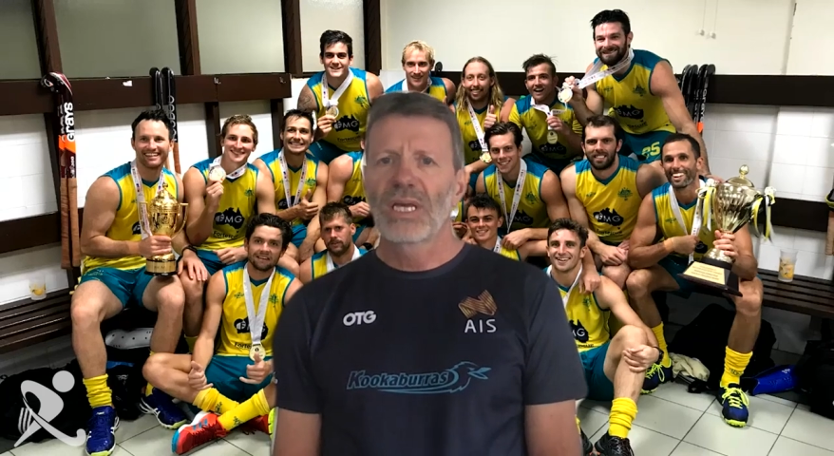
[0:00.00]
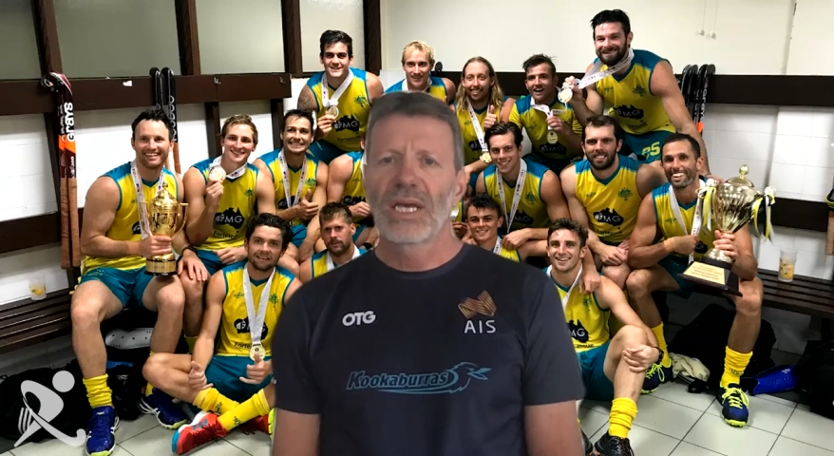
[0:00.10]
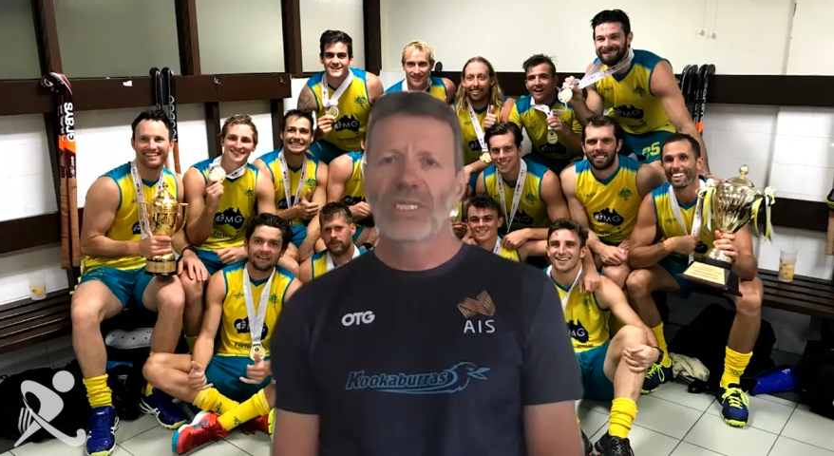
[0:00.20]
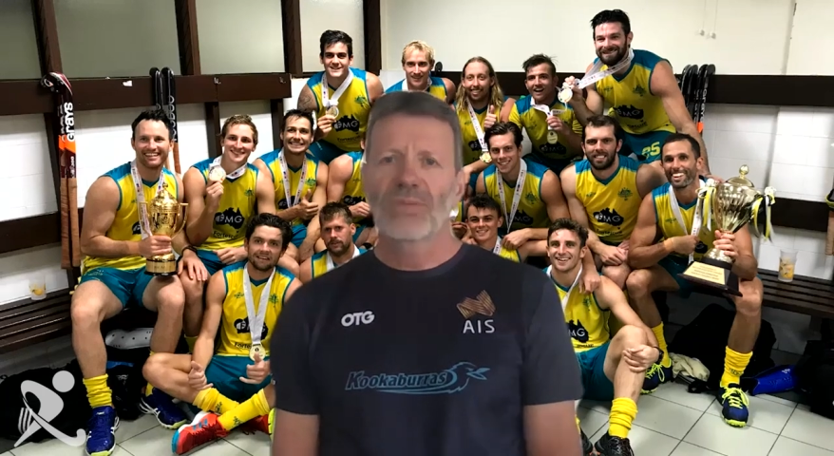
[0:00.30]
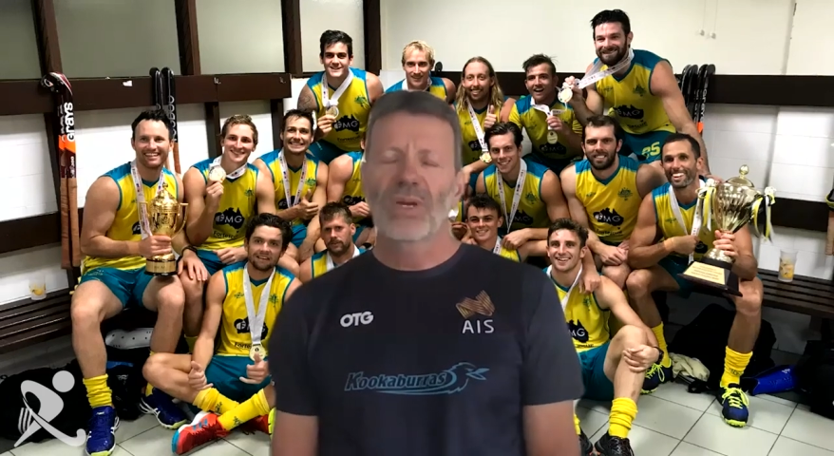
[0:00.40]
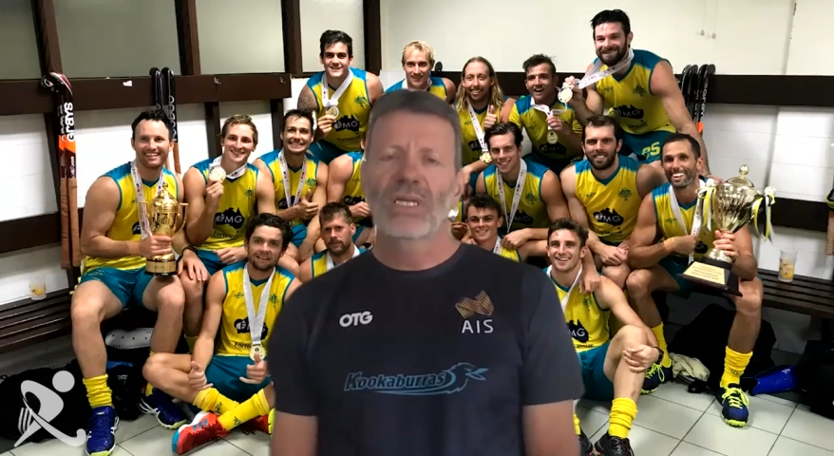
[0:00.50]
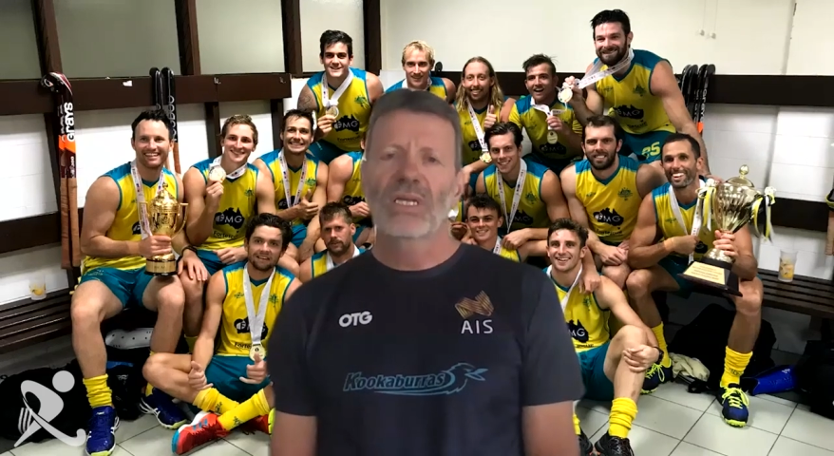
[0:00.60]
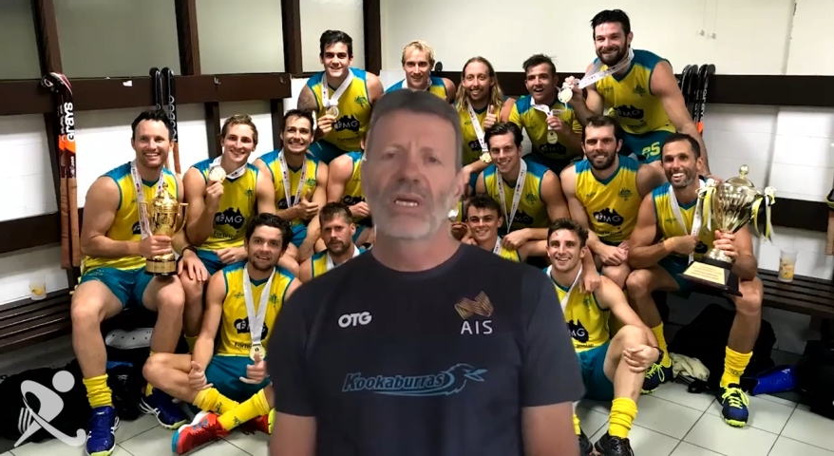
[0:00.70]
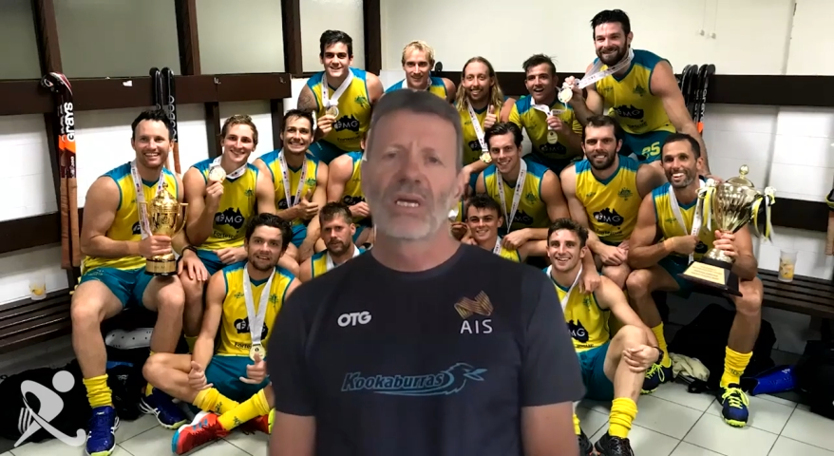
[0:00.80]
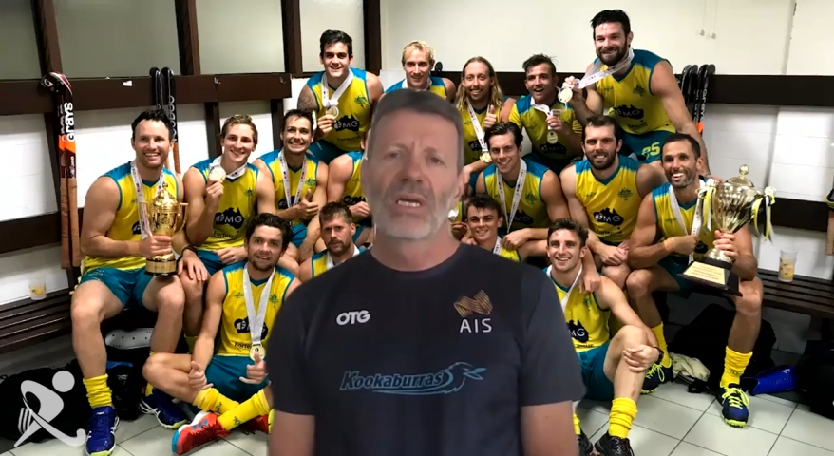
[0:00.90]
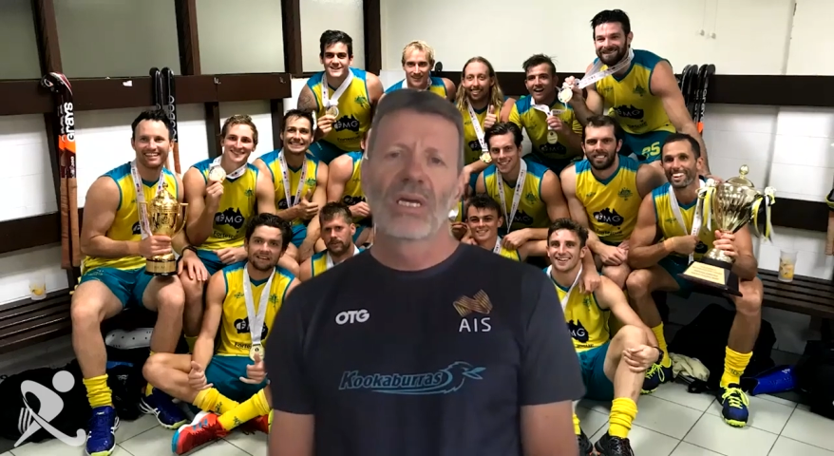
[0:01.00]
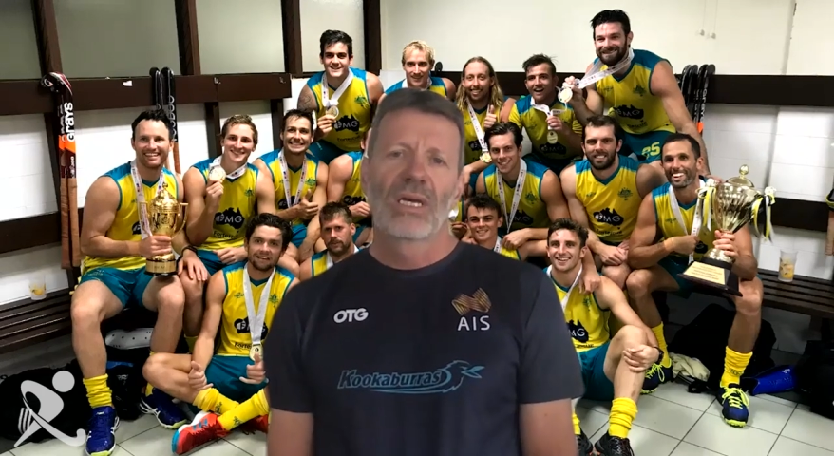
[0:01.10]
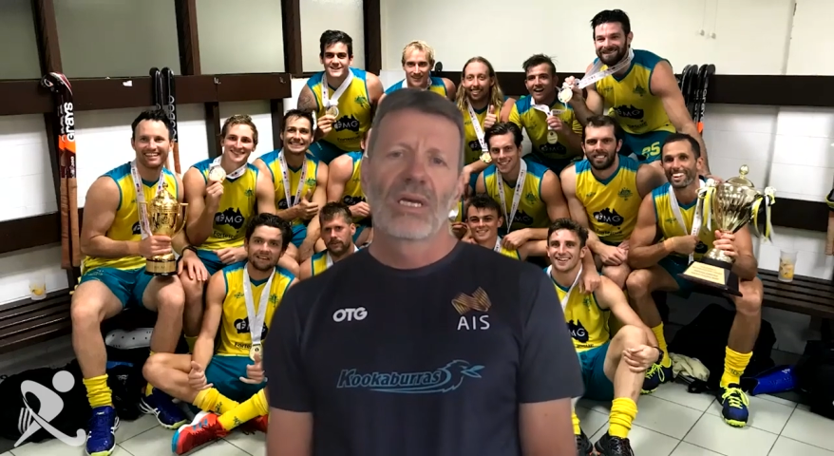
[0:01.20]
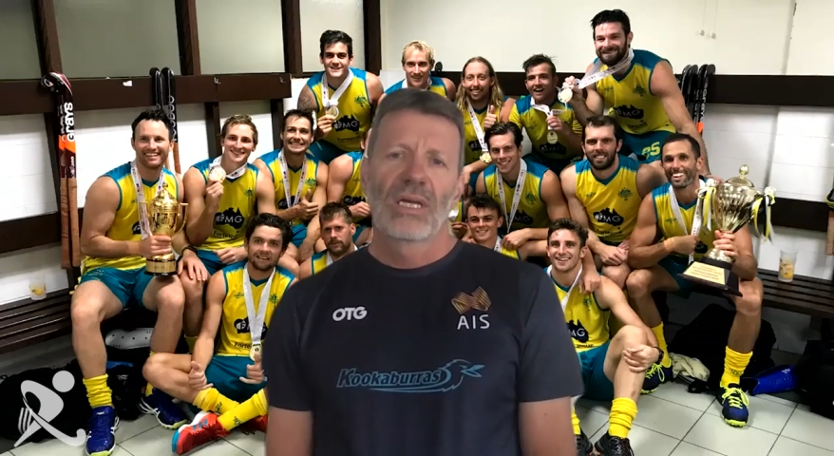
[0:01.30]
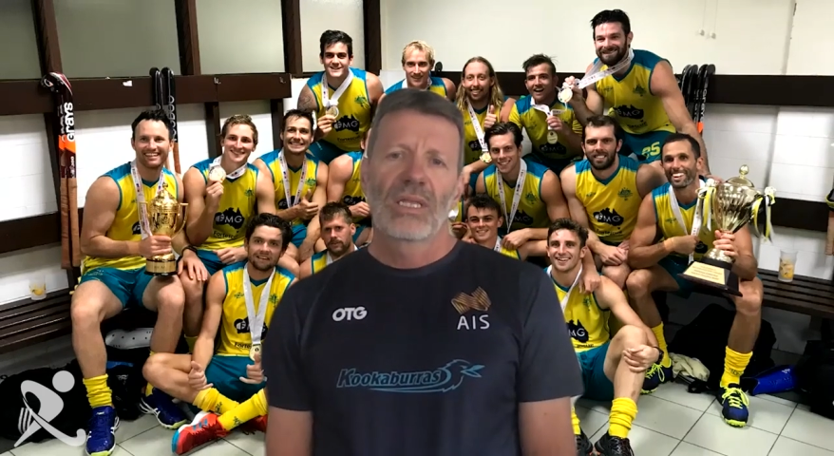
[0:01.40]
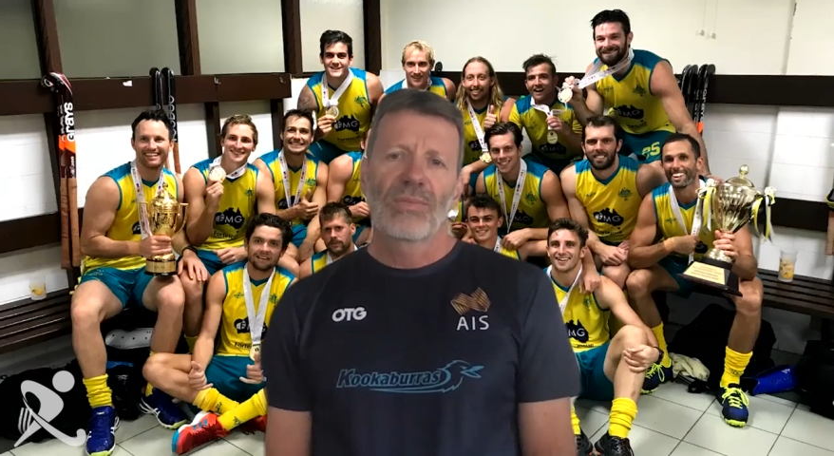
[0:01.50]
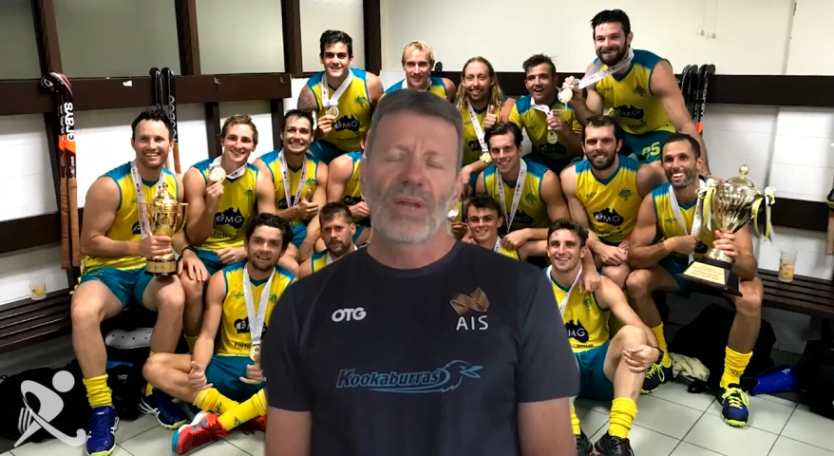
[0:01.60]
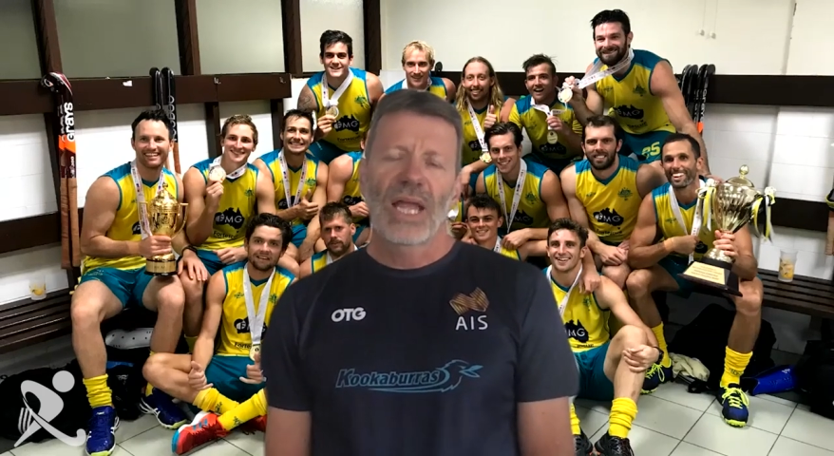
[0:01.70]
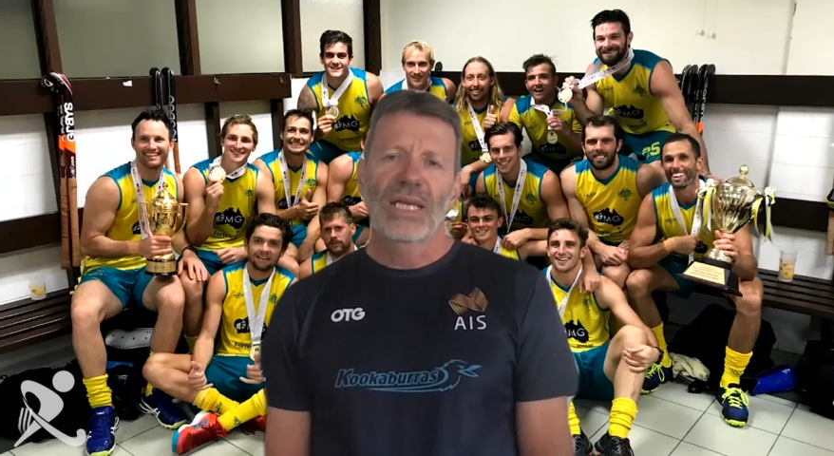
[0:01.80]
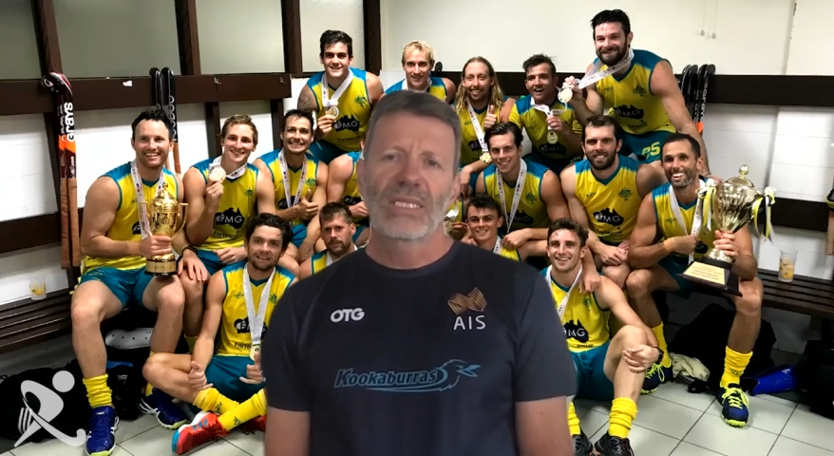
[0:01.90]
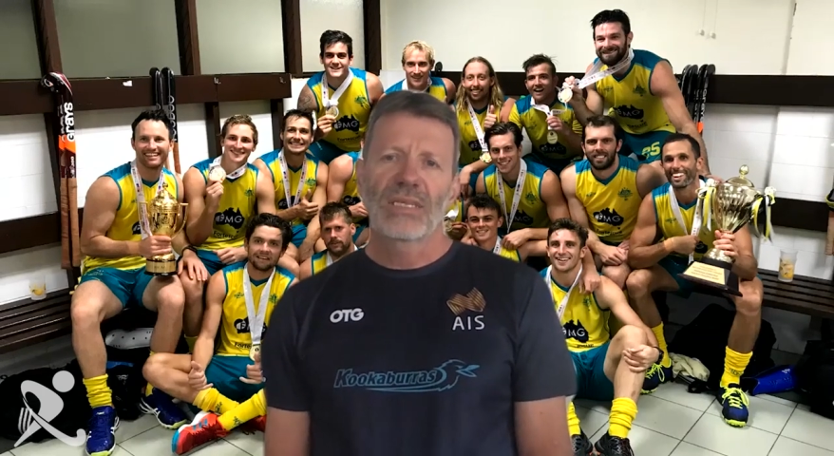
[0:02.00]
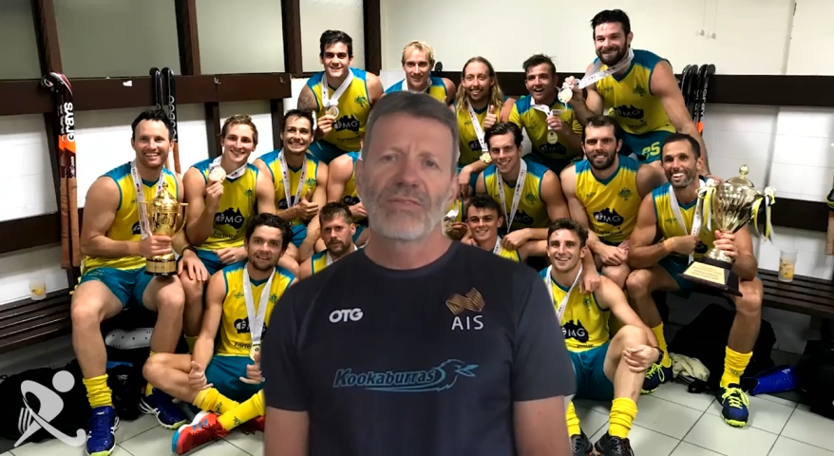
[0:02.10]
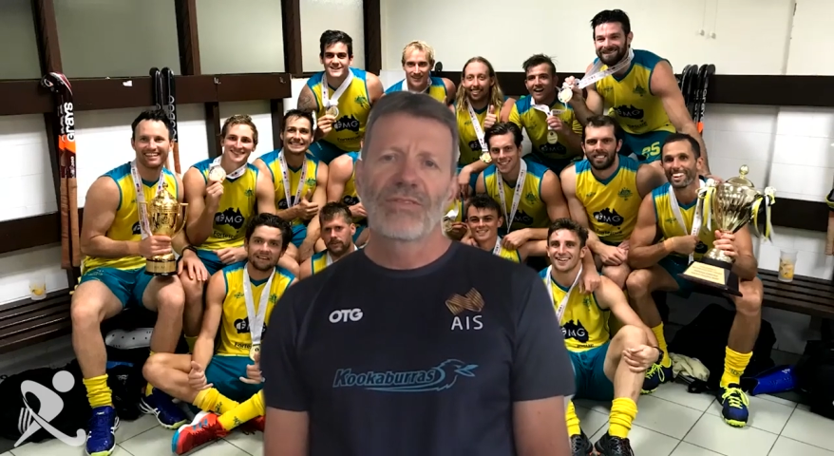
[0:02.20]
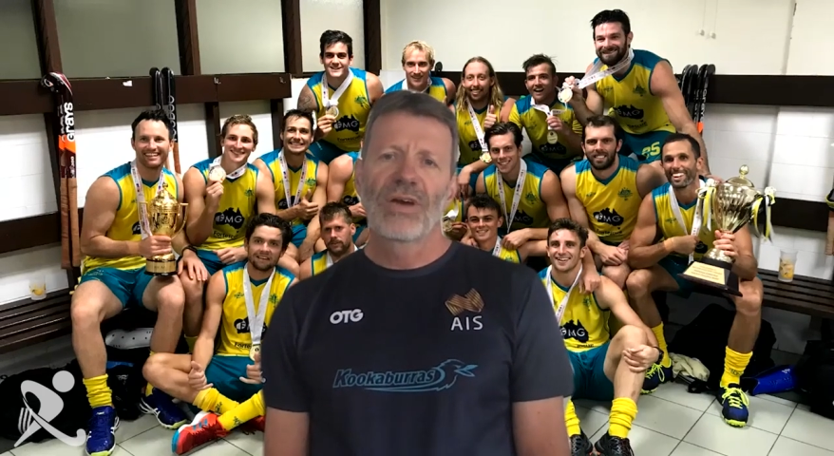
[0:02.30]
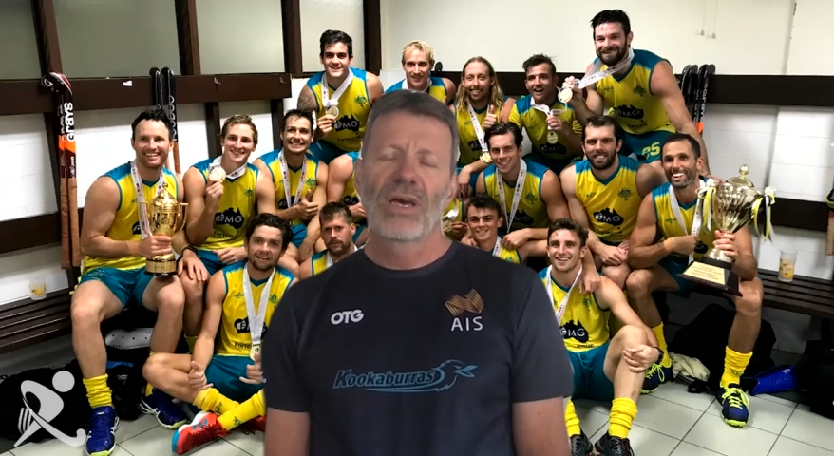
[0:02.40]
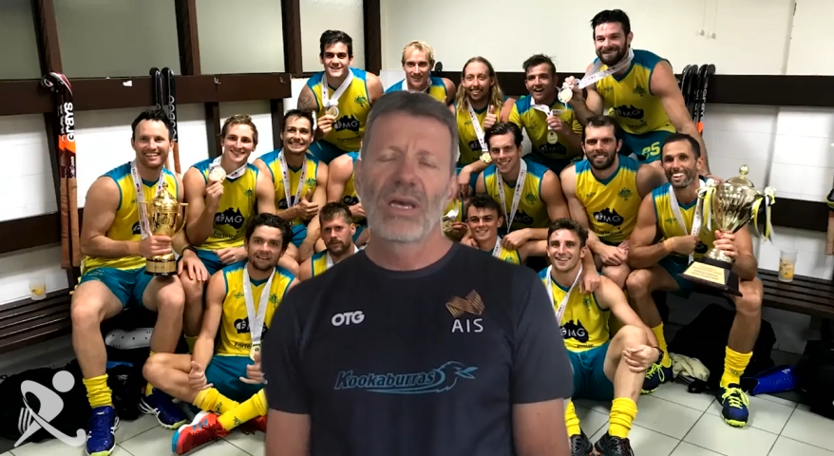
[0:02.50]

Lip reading: has been the players have